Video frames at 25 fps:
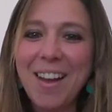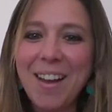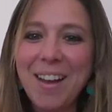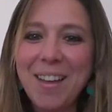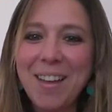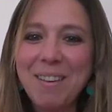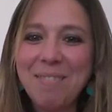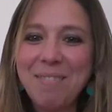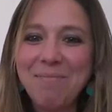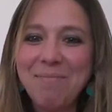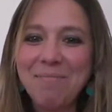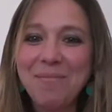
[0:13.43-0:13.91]

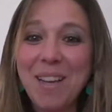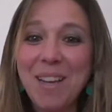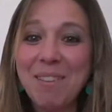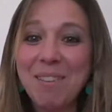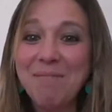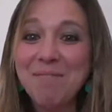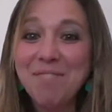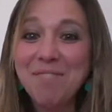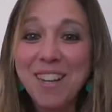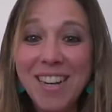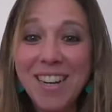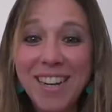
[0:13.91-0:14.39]

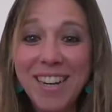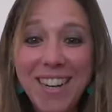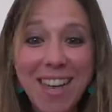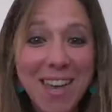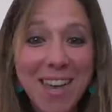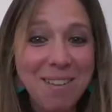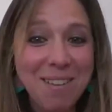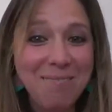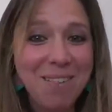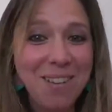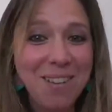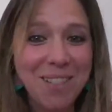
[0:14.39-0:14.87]
I'm really
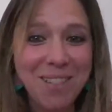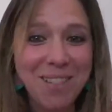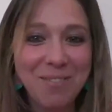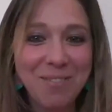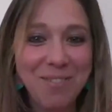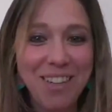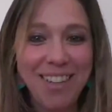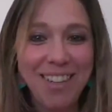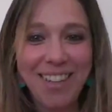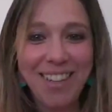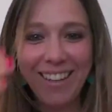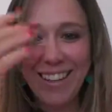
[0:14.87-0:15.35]
happy to
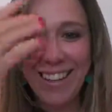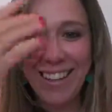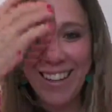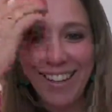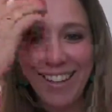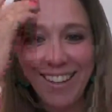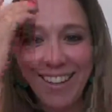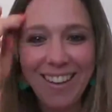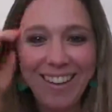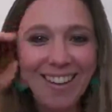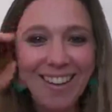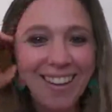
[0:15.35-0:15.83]
be
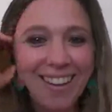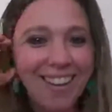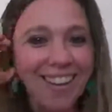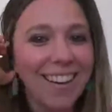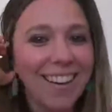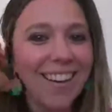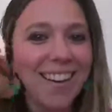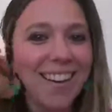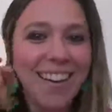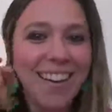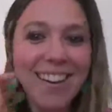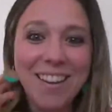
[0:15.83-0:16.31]
here,
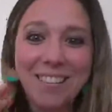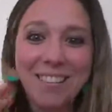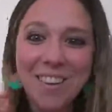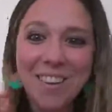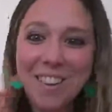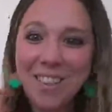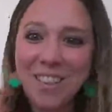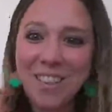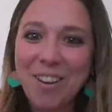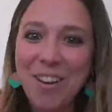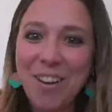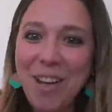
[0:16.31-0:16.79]

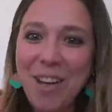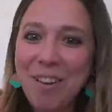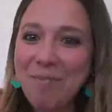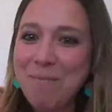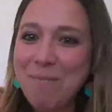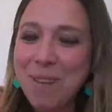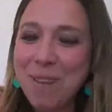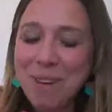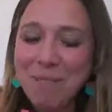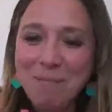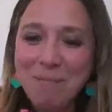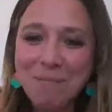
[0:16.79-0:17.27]
even though
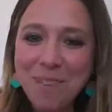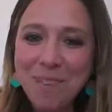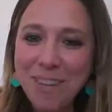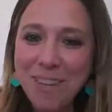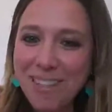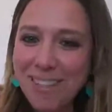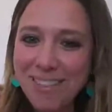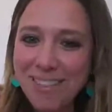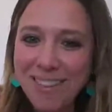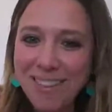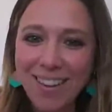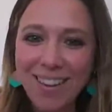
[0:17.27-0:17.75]
I've been
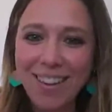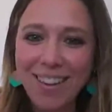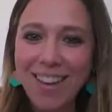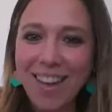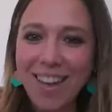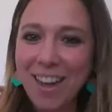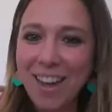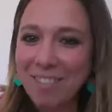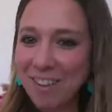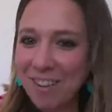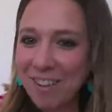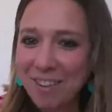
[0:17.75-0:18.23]

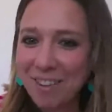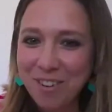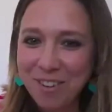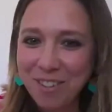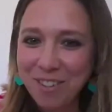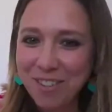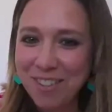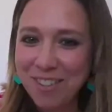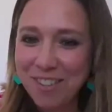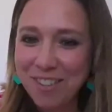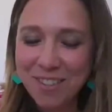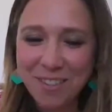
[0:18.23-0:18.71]
missing our
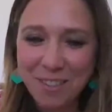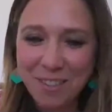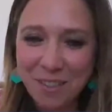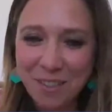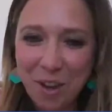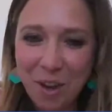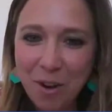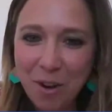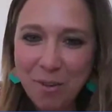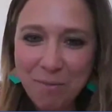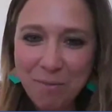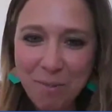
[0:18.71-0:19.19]
courses
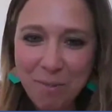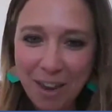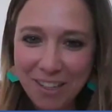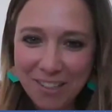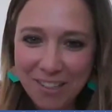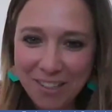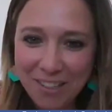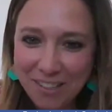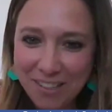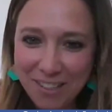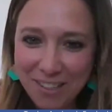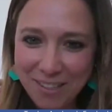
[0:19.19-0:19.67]
so
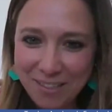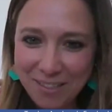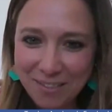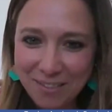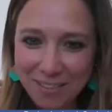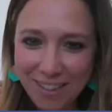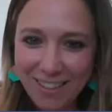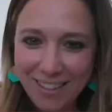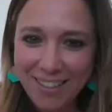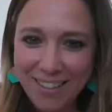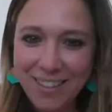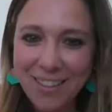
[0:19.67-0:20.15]
much this
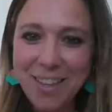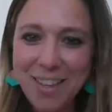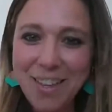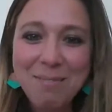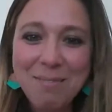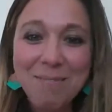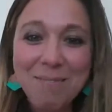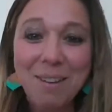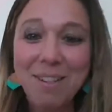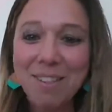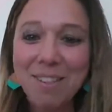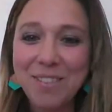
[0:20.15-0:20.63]
week.
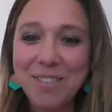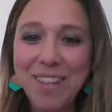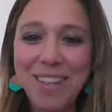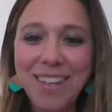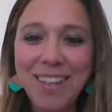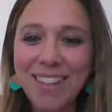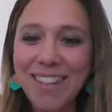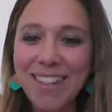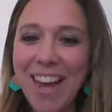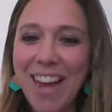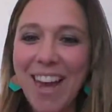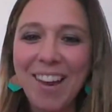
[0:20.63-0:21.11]
But
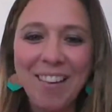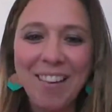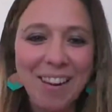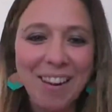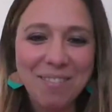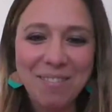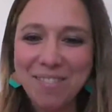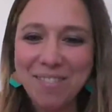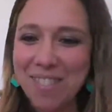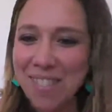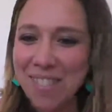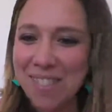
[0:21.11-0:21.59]
really now,
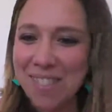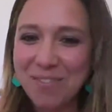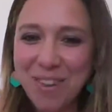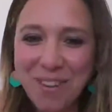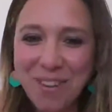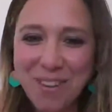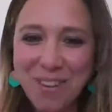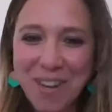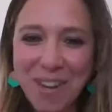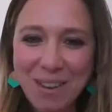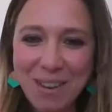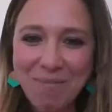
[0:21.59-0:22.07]
I'm just
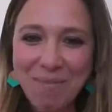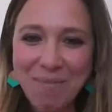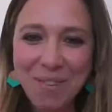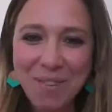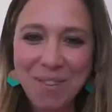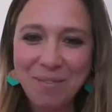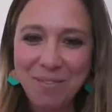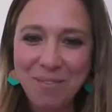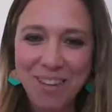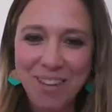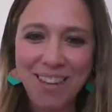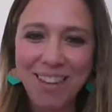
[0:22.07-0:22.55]
very happy
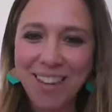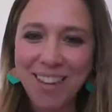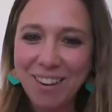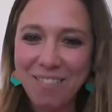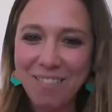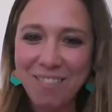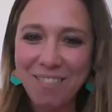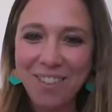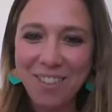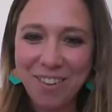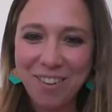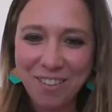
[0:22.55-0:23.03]
to be
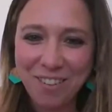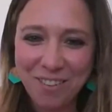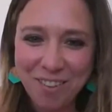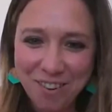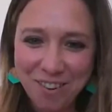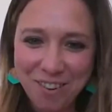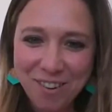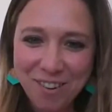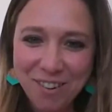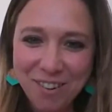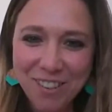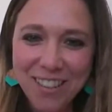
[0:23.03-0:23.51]
here with you
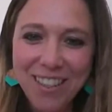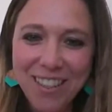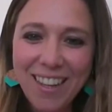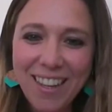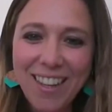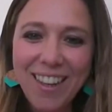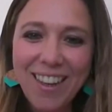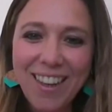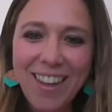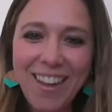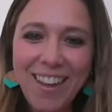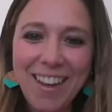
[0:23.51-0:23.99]
all.